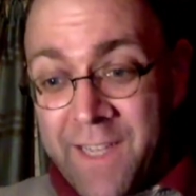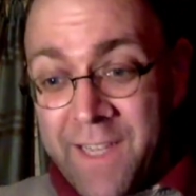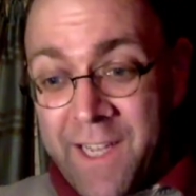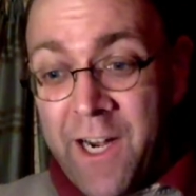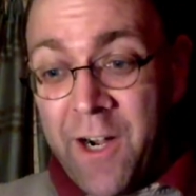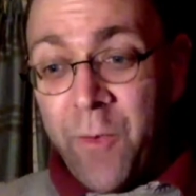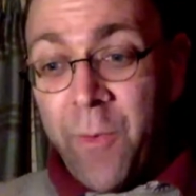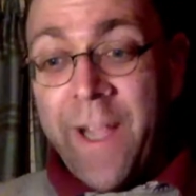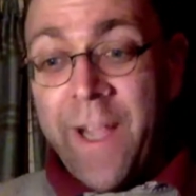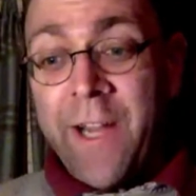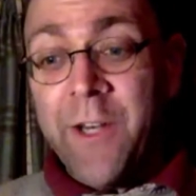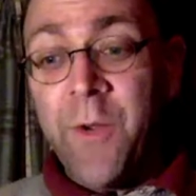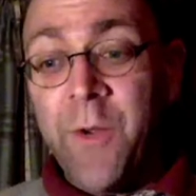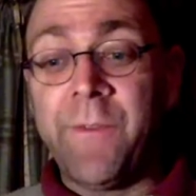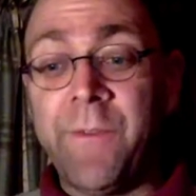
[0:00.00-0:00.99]
Here, we can
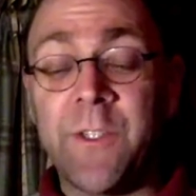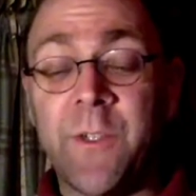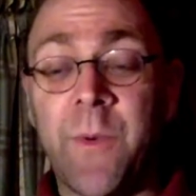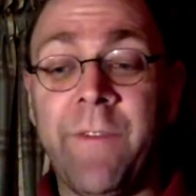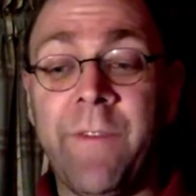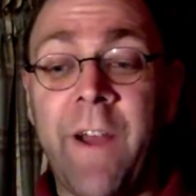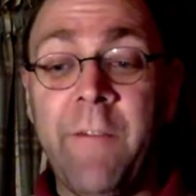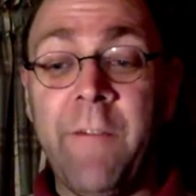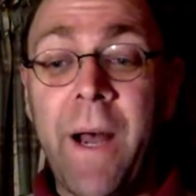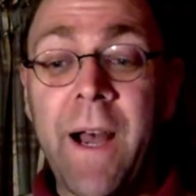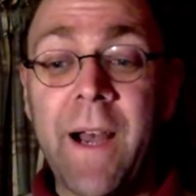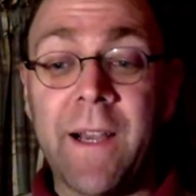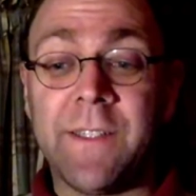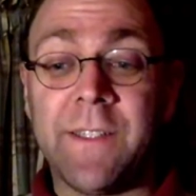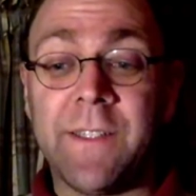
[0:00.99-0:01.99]
do it for
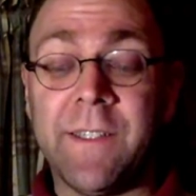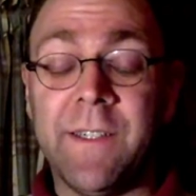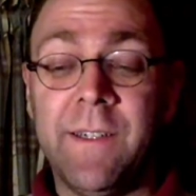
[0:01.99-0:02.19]
$25.